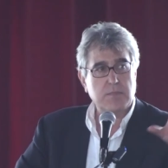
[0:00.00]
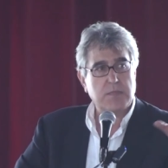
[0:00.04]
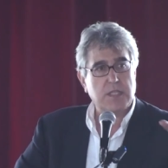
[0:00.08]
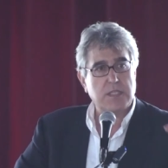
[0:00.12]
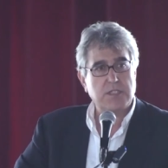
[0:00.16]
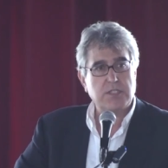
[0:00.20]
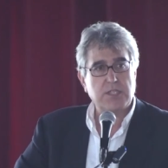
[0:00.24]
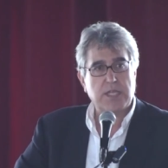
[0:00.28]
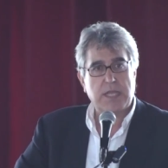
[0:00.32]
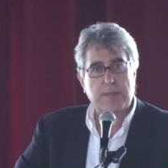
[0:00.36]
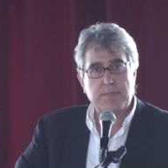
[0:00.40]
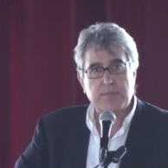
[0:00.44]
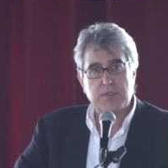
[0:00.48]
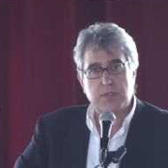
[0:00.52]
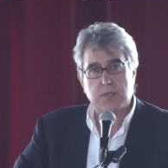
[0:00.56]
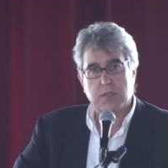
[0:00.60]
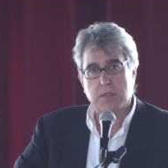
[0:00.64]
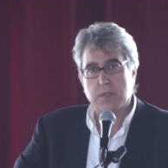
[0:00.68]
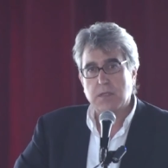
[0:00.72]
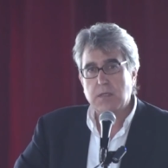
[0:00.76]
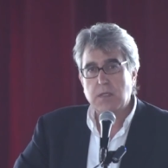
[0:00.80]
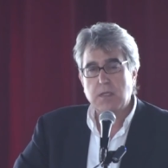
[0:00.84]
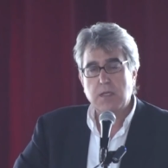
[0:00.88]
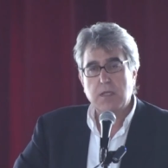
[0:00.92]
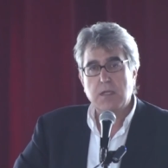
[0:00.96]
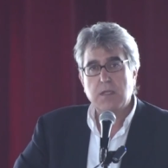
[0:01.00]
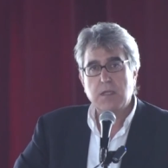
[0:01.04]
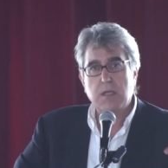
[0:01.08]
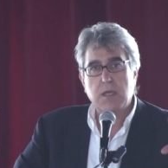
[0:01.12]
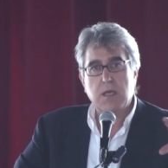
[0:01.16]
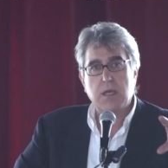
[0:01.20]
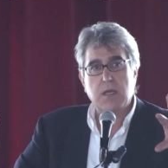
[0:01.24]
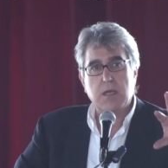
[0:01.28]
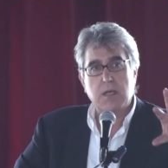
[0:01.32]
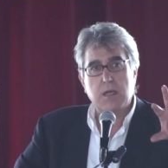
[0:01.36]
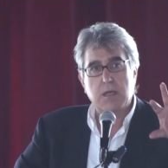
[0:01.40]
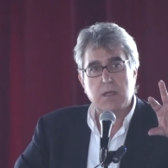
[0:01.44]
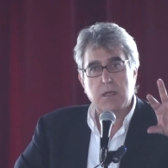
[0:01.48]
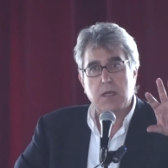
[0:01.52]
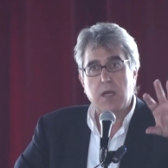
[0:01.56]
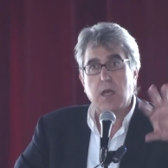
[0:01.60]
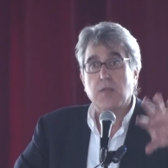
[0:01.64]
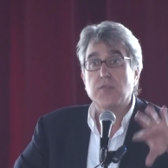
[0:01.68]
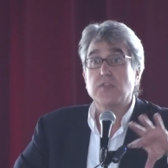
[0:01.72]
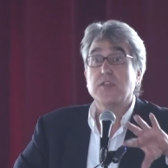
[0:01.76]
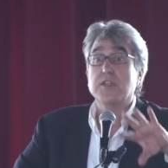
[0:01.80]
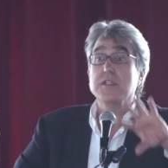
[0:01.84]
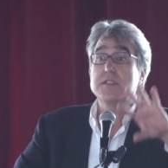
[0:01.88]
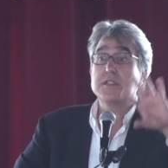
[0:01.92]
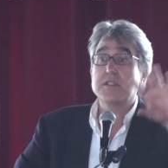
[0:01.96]
the chapter uh,
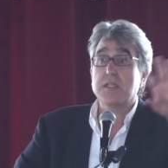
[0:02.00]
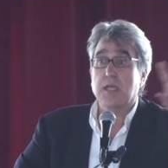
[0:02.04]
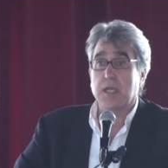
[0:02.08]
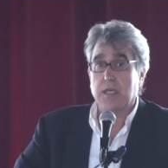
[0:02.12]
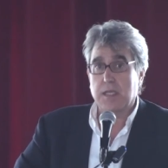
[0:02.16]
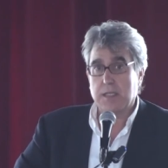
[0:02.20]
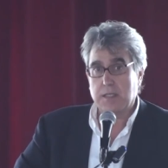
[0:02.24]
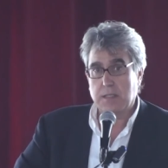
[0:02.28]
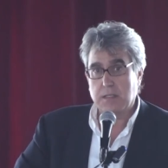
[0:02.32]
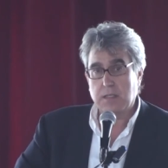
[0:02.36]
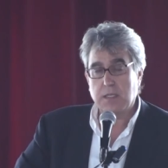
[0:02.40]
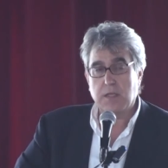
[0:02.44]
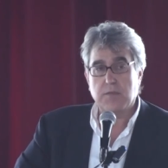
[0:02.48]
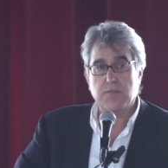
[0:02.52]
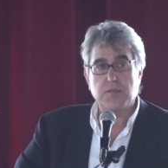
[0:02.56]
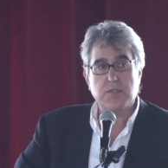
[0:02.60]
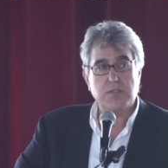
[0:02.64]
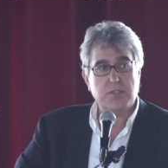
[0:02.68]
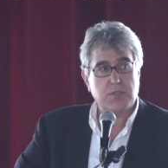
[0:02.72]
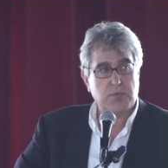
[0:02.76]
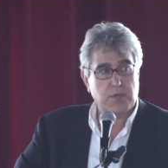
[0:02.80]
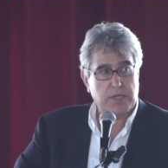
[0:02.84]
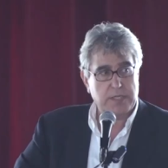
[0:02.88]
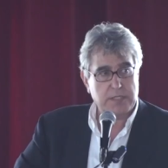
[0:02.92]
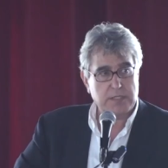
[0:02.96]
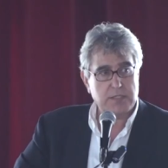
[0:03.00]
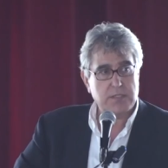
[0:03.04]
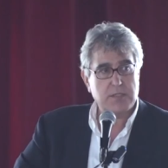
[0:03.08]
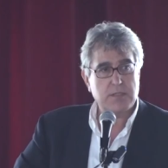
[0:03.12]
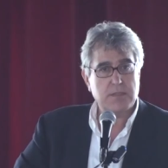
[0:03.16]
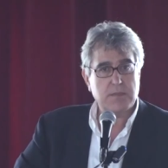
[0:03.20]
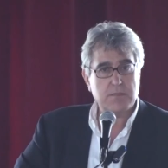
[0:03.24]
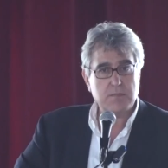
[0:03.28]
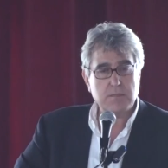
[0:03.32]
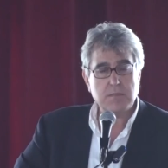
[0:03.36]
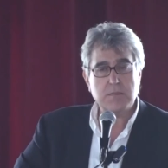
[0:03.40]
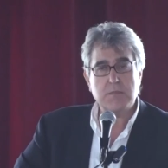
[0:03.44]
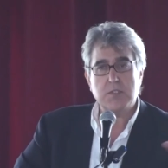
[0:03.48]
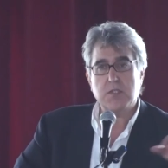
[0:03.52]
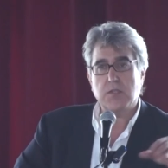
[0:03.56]
on this side of the straits.